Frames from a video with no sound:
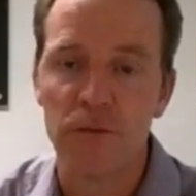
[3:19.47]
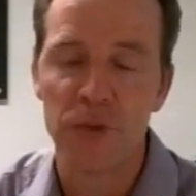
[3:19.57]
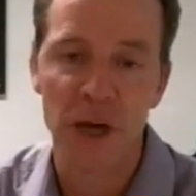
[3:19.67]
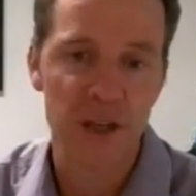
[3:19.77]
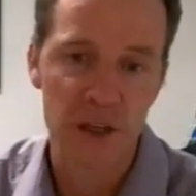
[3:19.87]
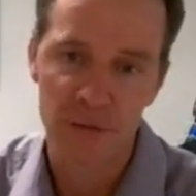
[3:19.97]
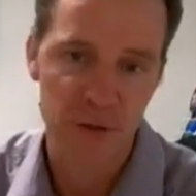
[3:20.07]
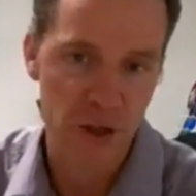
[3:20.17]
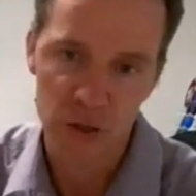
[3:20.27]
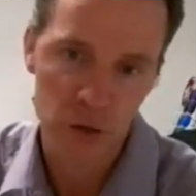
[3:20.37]
gut doesn't
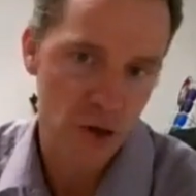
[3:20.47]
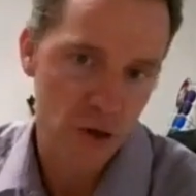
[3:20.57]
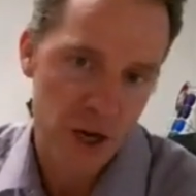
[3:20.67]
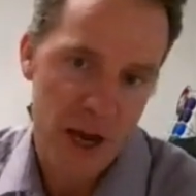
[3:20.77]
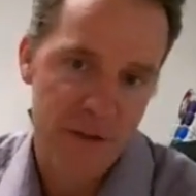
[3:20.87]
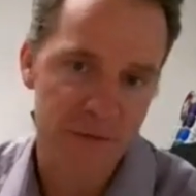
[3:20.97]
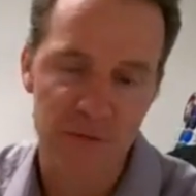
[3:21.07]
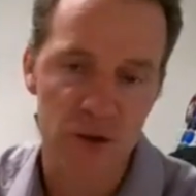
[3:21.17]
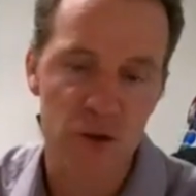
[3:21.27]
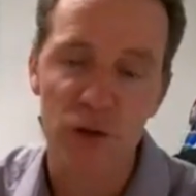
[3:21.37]
function well, you can't
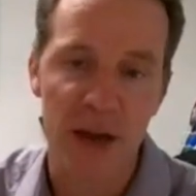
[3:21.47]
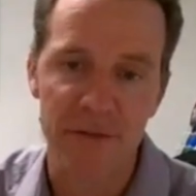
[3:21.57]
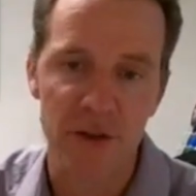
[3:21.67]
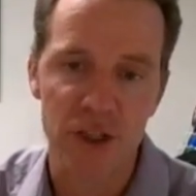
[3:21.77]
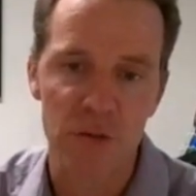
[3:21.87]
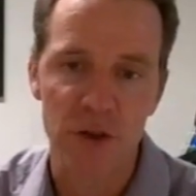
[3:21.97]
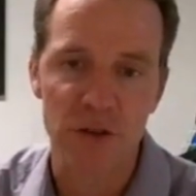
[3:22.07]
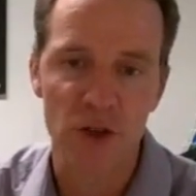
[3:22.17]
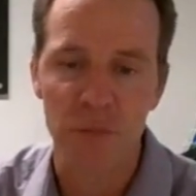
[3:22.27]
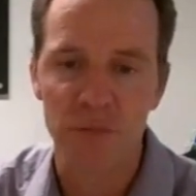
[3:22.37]
function well.
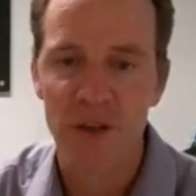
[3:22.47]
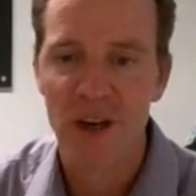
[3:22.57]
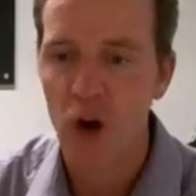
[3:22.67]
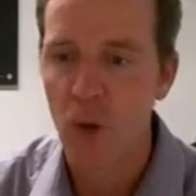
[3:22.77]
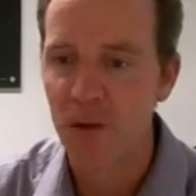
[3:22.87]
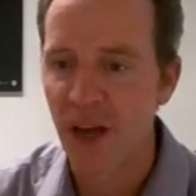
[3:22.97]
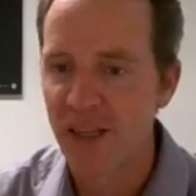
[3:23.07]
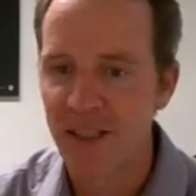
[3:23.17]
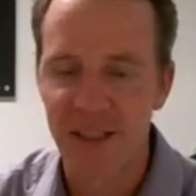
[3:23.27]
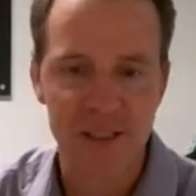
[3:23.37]
So hope you
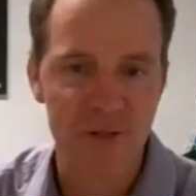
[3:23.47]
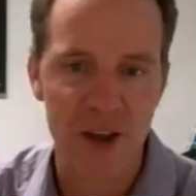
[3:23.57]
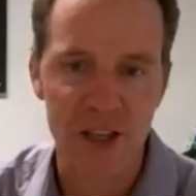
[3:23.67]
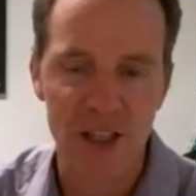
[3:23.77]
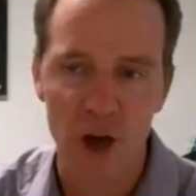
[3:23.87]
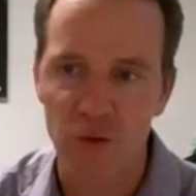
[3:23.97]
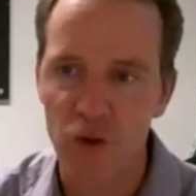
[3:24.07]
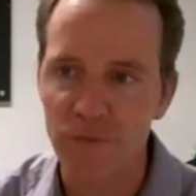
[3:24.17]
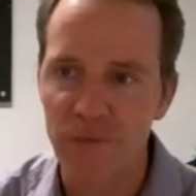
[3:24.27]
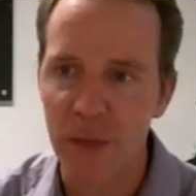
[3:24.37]
guys find this
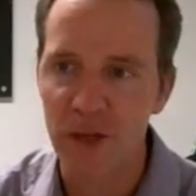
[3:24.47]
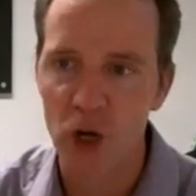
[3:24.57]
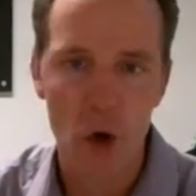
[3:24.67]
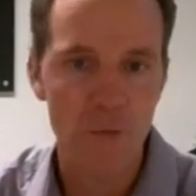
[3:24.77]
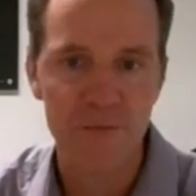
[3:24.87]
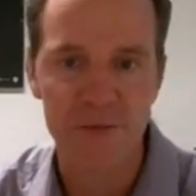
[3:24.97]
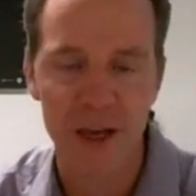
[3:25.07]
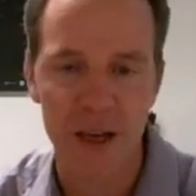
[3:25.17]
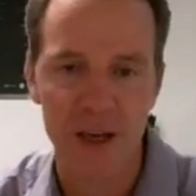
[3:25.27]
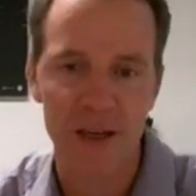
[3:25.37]
helpful. Let me know,
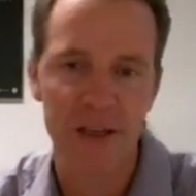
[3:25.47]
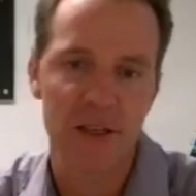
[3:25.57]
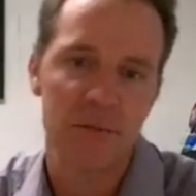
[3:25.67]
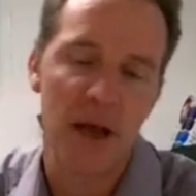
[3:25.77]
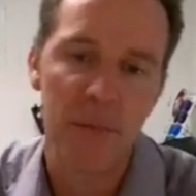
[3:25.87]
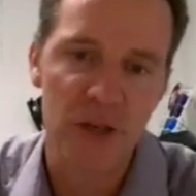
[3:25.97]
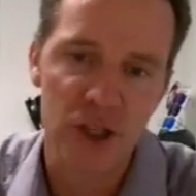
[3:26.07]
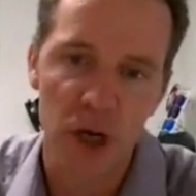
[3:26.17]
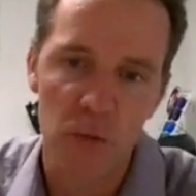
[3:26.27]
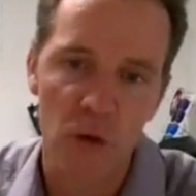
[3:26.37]
and happy to
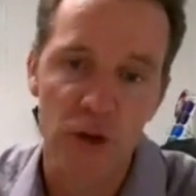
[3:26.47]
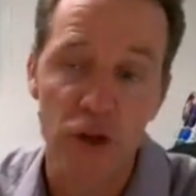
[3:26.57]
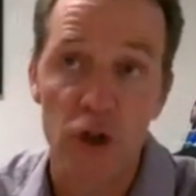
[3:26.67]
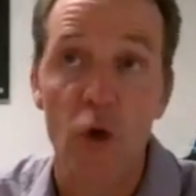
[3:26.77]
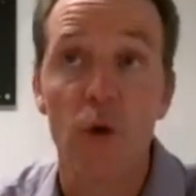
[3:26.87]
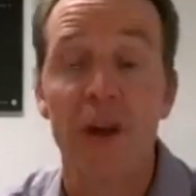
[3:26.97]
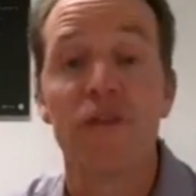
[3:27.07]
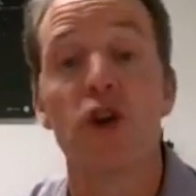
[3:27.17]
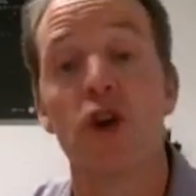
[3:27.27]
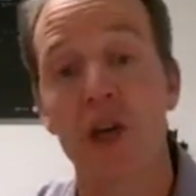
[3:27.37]
share more with you. So if
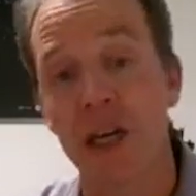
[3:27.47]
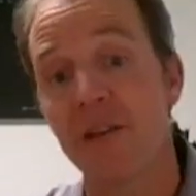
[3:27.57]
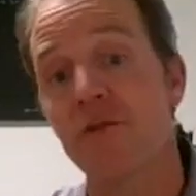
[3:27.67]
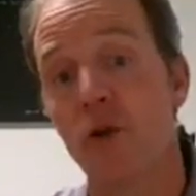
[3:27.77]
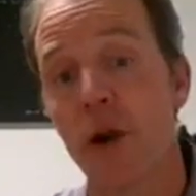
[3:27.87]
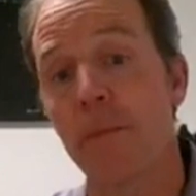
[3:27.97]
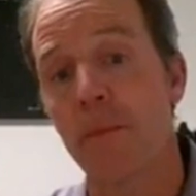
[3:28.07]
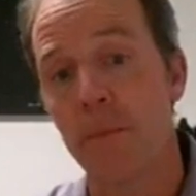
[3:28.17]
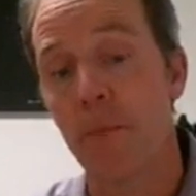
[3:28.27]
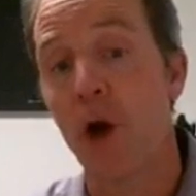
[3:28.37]
you're looking for
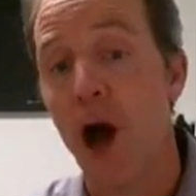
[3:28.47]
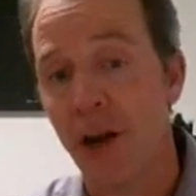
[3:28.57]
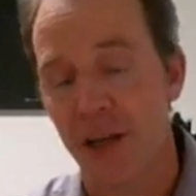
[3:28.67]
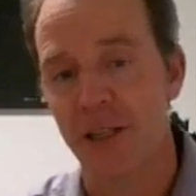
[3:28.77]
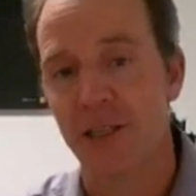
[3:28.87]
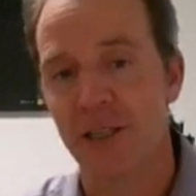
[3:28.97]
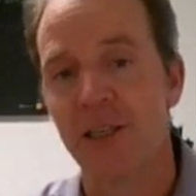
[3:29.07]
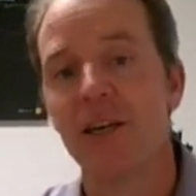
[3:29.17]
products